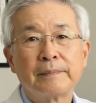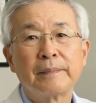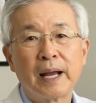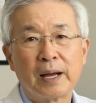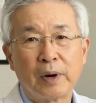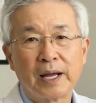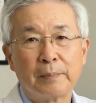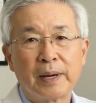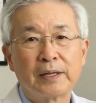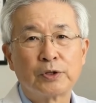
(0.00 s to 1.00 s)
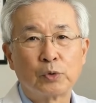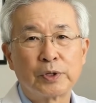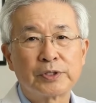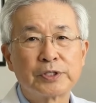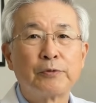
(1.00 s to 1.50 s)
I'd recommend doing
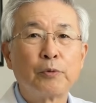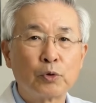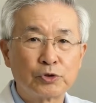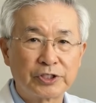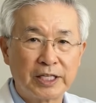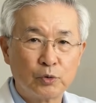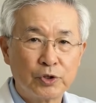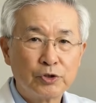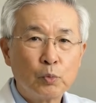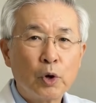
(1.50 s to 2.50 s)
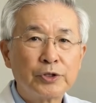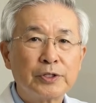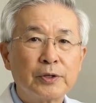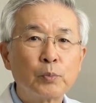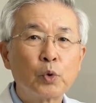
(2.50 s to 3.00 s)
this full sequence once in
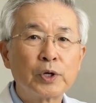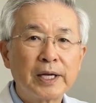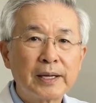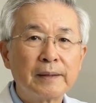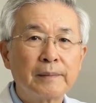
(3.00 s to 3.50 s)
the morning,